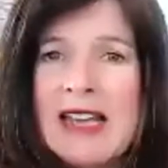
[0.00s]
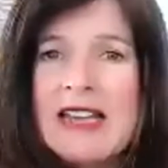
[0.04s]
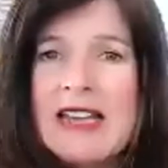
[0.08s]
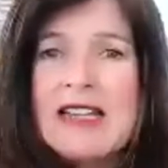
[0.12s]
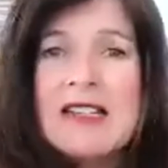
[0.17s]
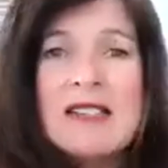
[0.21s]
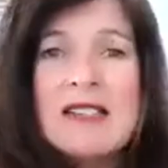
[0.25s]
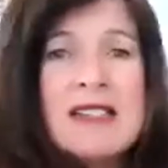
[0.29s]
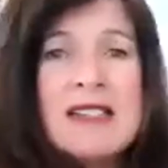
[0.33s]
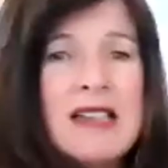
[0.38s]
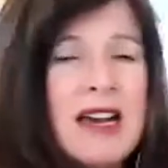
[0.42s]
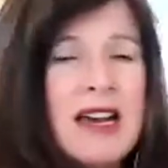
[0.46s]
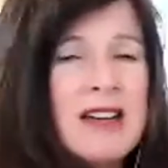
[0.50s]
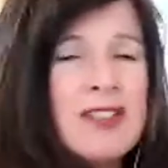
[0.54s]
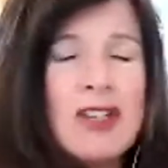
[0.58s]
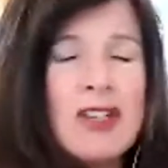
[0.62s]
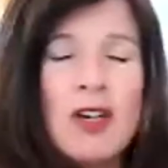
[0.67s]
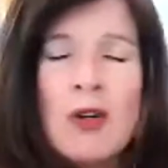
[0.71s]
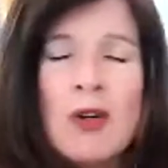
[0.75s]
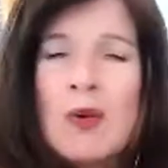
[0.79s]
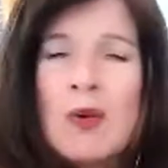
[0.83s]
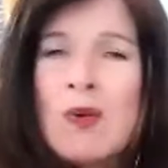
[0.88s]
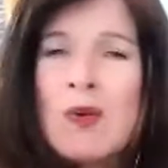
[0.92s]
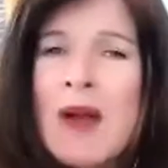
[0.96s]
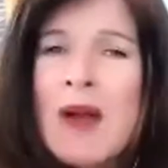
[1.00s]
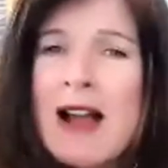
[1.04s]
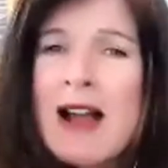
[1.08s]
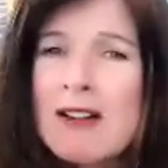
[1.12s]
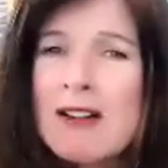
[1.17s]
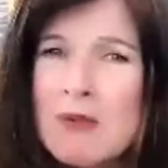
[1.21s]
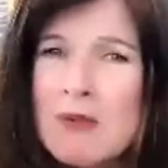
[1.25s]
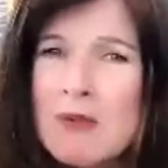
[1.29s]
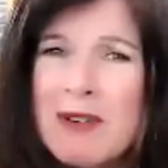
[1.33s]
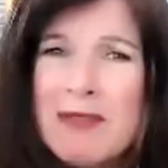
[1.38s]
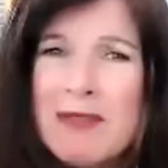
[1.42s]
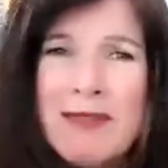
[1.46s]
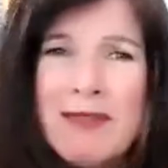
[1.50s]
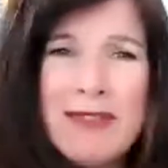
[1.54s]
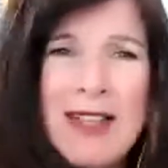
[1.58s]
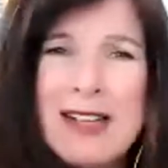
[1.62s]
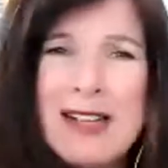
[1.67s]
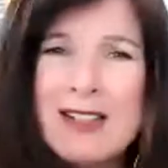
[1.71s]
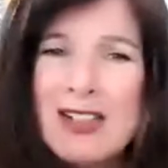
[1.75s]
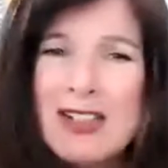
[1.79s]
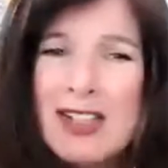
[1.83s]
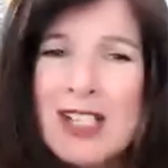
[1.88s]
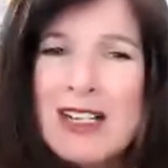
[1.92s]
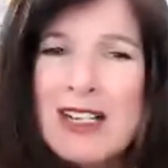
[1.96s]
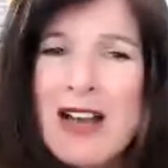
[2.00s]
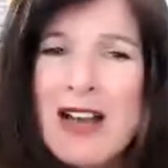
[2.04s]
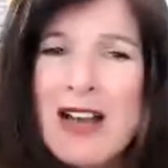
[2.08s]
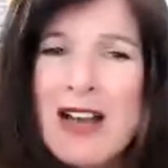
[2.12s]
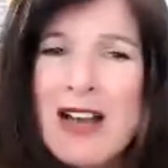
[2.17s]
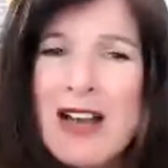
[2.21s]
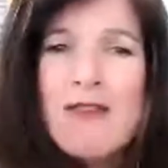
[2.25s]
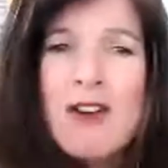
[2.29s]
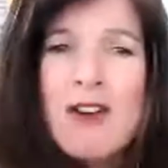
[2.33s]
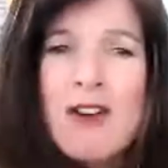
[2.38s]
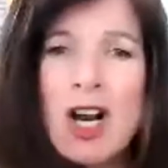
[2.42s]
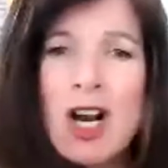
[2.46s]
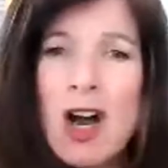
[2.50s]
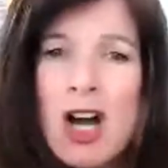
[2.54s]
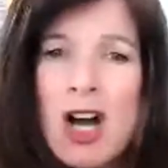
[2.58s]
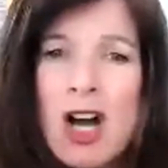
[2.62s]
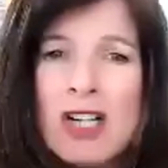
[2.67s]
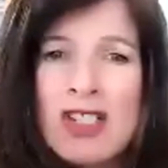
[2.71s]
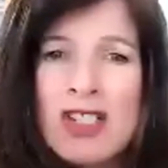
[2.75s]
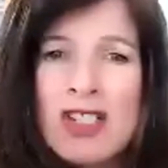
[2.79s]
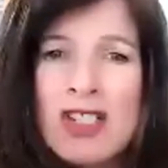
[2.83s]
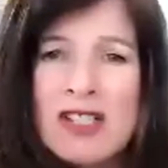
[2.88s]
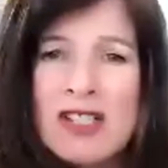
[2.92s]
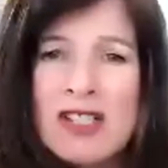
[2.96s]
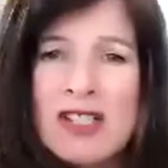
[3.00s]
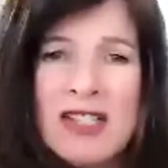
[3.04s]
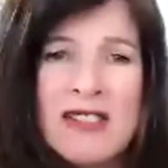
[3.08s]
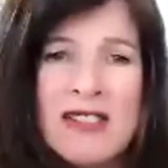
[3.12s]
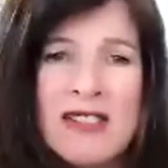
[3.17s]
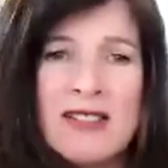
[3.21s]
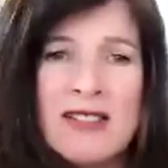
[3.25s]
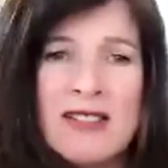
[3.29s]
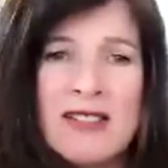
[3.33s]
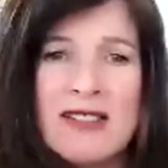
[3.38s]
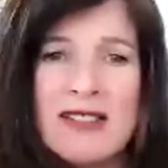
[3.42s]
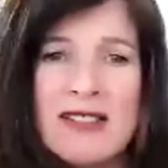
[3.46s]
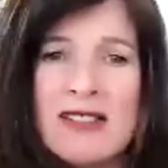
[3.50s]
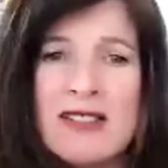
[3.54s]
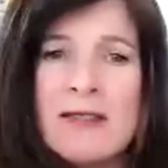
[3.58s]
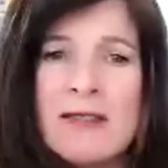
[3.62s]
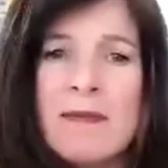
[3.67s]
is a direct reflection of our consciousness.